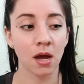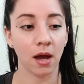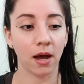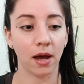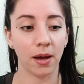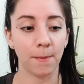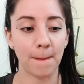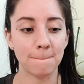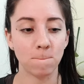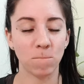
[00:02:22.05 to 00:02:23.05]

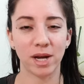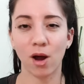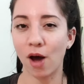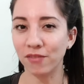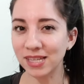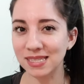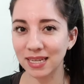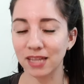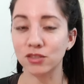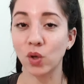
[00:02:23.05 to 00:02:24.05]
But
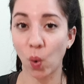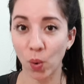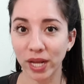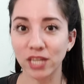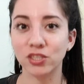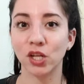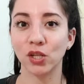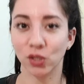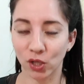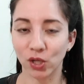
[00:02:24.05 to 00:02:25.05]
obviously it's going to
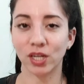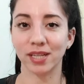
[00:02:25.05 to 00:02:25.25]
look